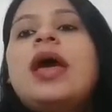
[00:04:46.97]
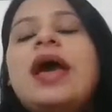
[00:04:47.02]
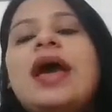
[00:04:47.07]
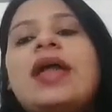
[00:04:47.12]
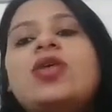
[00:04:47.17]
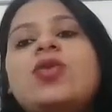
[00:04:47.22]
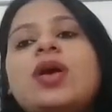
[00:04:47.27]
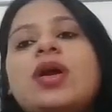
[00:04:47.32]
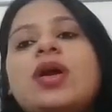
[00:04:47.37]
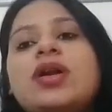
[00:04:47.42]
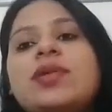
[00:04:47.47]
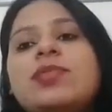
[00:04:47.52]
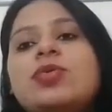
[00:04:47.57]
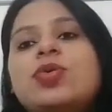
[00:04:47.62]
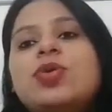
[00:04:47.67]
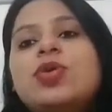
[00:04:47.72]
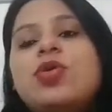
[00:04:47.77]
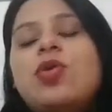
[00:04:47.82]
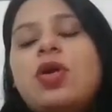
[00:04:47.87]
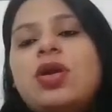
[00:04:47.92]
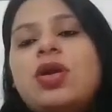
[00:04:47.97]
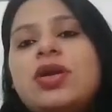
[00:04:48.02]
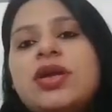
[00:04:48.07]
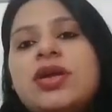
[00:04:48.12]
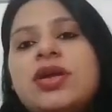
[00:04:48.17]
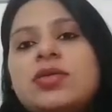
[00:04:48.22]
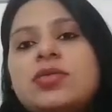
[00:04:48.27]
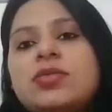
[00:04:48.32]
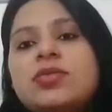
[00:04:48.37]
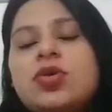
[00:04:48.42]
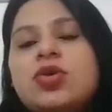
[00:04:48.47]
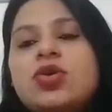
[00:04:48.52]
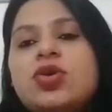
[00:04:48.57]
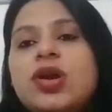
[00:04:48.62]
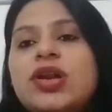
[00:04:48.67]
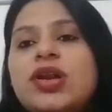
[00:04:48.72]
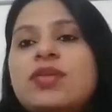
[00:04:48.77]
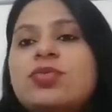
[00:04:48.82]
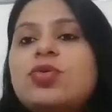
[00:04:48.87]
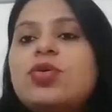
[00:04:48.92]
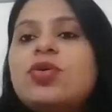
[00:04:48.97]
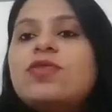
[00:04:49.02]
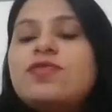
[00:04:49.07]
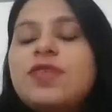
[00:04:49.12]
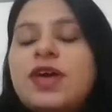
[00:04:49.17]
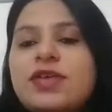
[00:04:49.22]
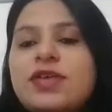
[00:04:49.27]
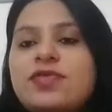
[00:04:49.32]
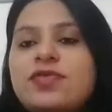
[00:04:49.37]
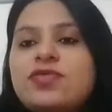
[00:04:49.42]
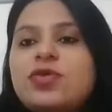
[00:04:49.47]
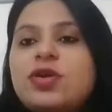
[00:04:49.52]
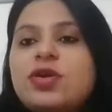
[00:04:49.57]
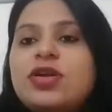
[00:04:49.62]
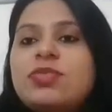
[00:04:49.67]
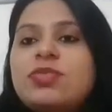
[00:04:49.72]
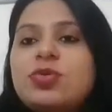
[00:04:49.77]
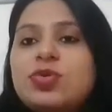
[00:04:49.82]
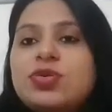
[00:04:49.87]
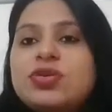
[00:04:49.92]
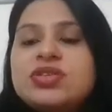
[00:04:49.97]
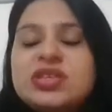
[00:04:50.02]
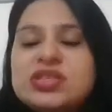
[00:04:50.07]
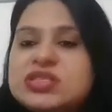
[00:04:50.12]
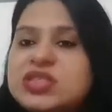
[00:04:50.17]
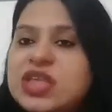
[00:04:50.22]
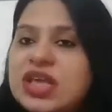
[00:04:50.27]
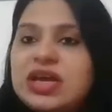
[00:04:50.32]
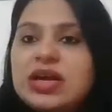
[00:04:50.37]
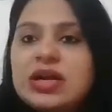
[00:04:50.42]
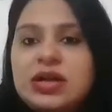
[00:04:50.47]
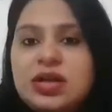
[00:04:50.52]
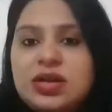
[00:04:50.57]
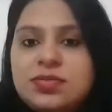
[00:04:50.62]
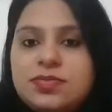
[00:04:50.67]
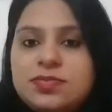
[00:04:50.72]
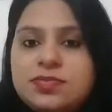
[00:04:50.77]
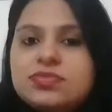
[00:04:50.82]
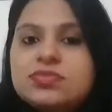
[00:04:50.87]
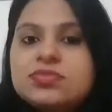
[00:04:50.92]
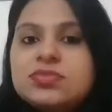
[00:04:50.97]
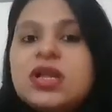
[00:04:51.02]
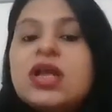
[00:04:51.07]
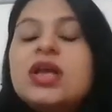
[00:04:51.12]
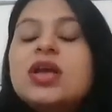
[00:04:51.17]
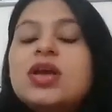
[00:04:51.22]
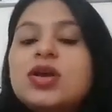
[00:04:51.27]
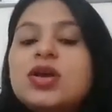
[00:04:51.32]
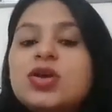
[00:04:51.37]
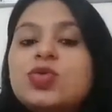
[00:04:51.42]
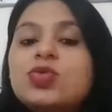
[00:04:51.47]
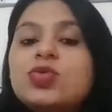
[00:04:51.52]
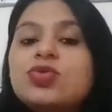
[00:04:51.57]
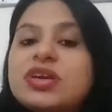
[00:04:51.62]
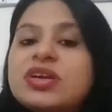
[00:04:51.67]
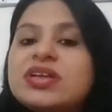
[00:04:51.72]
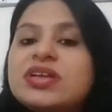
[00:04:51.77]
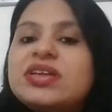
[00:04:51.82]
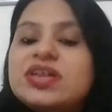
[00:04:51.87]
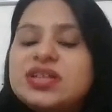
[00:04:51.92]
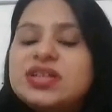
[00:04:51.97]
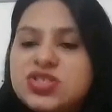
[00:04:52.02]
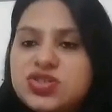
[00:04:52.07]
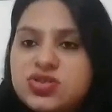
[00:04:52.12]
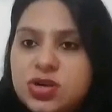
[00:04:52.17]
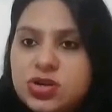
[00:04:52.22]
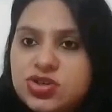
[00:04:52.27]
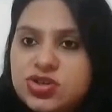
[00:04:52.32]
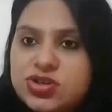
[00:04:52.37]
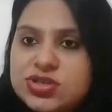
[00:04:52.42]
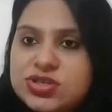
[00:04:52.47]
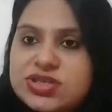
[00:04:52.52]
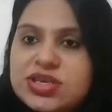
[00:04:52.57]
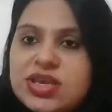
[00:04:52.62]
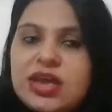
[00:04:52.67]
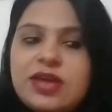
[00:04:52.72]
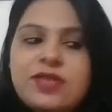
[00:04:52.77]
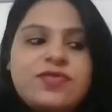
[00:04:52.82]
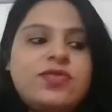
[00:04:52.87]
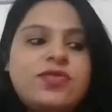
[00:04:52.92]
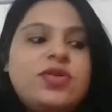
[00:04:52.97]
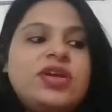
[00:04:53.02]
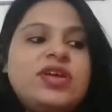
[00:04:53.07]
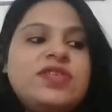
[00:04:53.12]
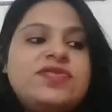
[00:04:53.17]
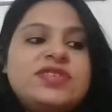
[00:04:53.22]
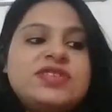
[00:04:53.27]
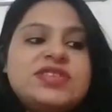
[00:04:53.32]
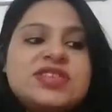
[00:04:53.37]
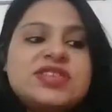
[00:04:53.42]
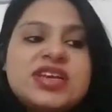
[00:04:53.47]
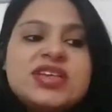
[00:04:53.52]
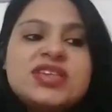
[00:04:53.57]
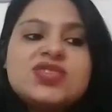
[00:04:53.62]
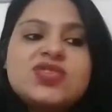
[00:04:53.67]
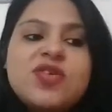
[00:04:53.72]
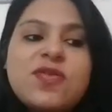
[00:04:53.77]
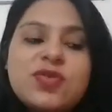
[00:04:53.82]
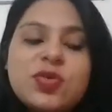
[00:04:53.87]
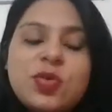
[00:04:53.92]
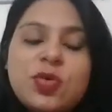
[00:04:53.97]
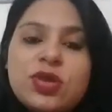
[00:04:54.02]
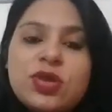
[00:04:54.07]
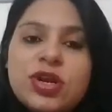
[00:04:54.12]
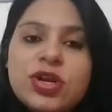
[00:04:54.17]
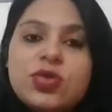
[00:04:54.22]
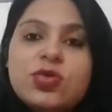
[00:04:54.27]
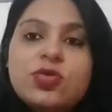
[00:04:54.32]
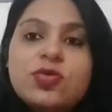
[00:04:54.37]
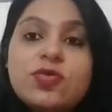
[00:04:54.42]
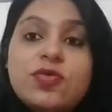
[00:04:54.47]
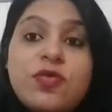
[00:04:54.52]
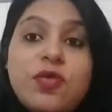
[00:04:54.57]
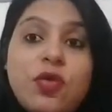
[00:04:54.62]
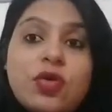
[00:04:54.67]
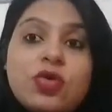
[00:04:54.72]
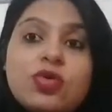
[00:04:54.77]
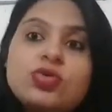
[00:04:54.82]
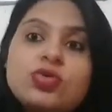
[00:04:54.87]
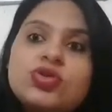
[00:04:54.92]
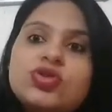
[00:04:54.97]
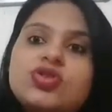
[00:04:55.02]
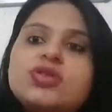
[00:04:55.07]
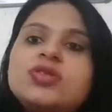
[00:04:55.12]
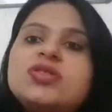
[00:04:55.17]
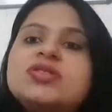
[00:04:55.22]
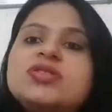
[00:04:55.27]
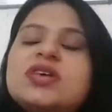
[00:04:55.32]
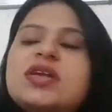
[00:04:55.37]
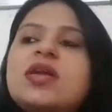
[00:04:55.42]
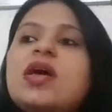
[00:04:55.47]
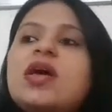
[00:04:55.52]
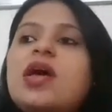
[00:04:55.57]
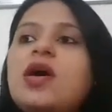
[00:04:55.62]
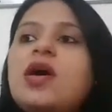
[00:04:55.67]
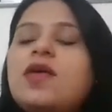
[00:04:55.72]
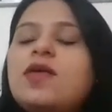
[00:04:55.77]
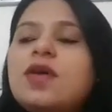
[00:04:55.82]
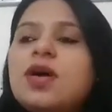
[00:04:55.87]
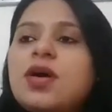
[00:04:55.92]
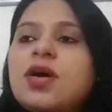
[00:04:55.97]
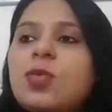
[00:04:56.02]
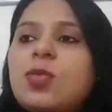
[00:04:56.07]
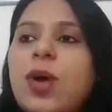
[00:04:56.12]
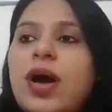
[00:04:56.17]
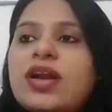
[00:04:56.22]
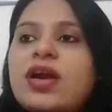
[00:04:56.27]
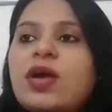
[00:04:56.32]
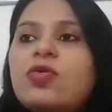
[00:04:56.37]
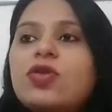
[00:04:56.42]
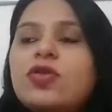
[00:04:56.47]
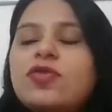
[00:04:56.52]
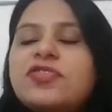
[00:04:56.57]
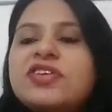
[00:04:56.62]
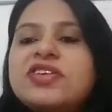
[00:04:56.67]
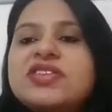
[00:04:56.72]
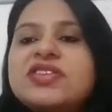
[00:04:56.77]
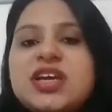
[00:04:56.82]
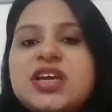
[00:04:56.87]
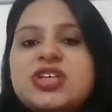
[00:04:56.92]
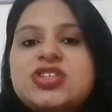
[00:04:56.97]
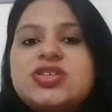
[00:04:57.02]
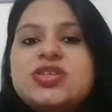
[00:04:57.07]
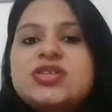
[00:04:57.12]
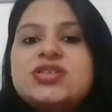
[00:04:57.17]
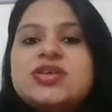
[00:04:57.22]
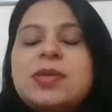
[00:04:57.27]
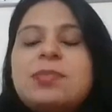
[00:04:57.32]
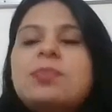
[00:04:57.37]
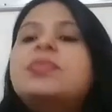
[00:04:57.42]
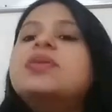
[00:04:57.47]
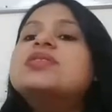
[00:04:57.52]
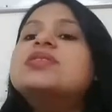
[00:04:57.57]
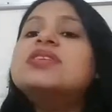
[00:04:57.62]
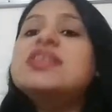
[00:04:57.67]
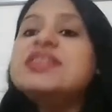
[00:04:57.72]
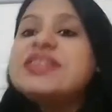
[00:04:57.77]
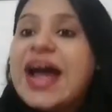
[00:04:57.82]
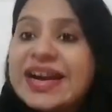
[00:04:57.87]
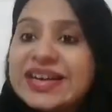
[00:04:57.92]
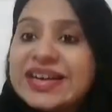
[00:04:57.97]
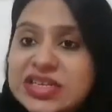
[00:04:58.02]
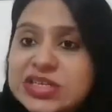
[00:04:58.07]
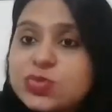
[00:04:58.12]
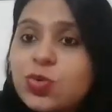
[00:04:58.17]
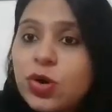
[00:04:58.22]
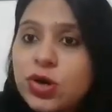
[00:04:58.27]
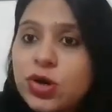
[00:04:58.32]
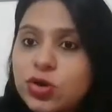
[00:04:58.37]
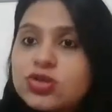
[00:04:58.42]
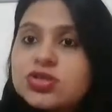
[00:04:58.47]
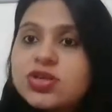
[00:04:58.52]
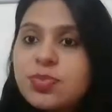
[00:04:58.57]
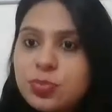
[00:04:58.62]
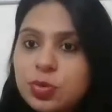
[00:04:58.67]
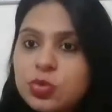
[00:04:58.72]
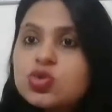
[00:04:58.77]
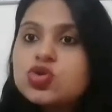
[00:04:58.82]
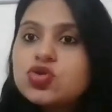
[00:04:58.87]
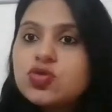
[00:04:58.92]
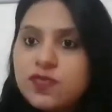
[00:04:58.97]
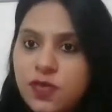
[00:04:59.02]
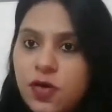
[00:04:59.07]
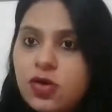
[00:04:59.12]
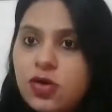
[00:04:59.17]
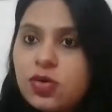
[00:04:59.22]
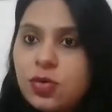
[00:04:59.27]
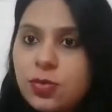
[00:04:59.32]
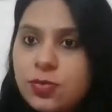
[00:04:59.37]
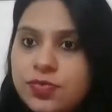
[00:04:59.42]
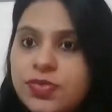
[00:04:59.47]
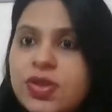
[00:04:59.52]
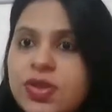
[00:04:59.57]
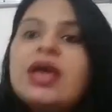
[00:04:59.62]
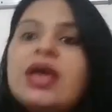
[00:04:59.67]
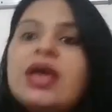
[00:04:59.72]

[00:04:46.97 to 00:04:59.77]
And you end up doing all 10. Or you end up doing five. You end up doing six. Nahi karna. You read the instructions carefully. If it says you have to only do four questions and uh, one out of each section is compulsory, that is what you're supposed to follow.